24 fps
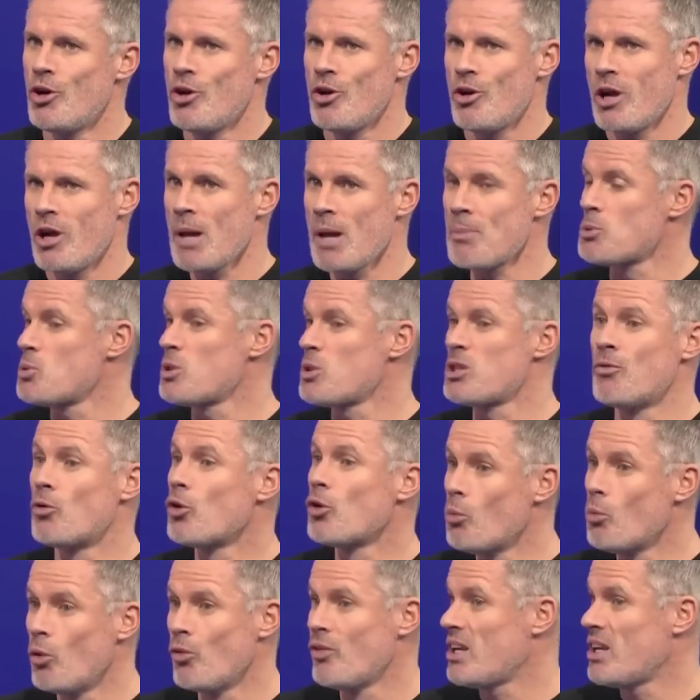Ipswich have
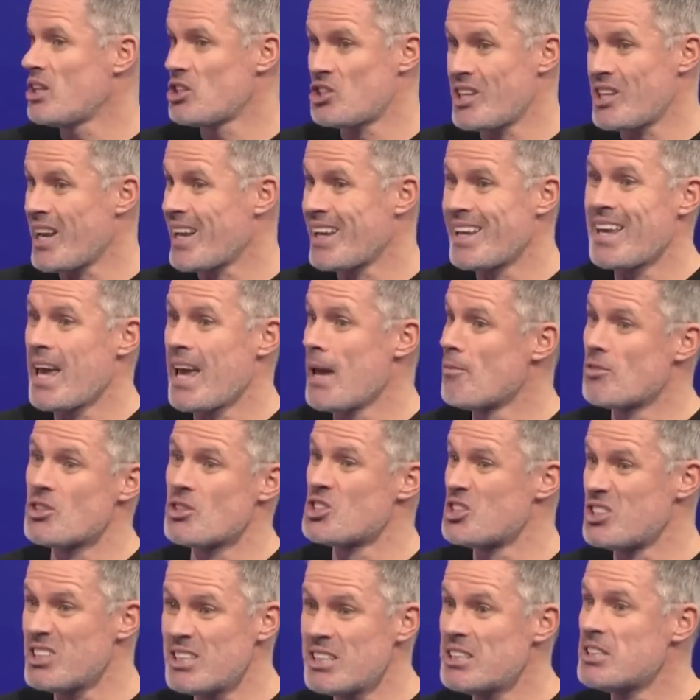only won their 2nd game of the
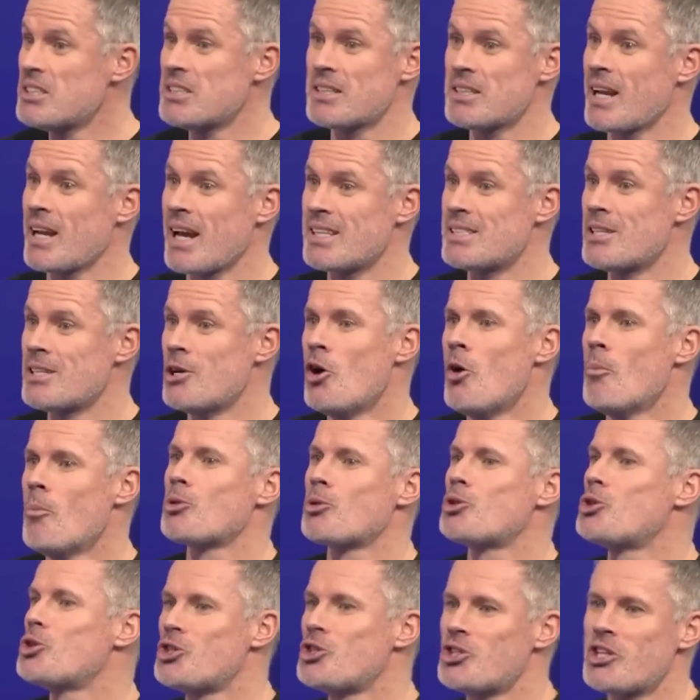season tonight,
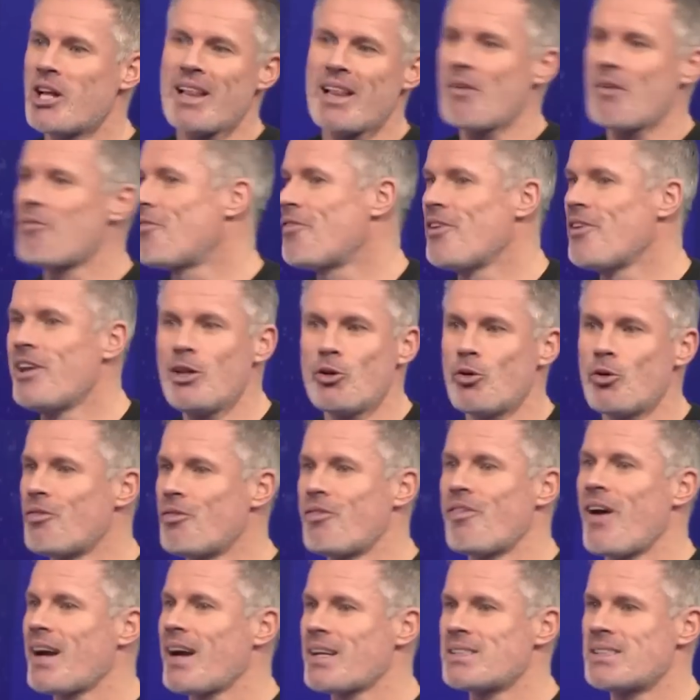but there's still that feel-good
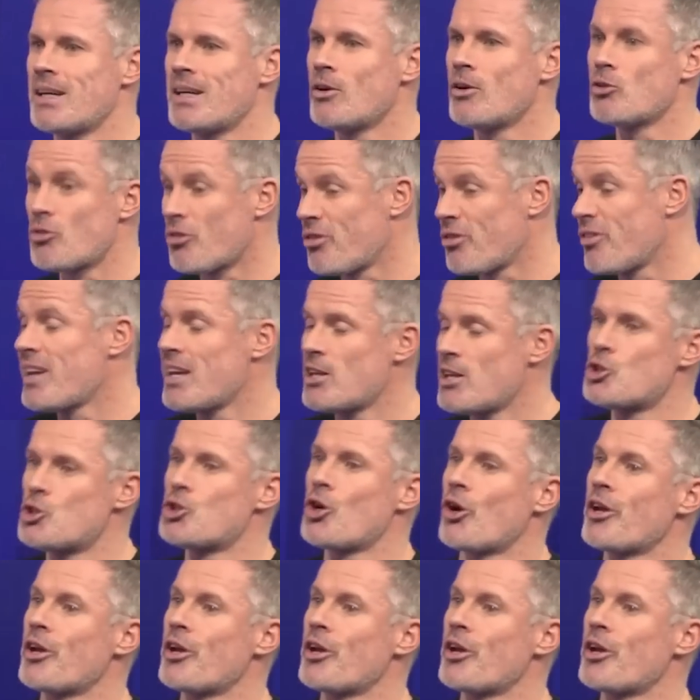factor. Or the 3rd, sorry.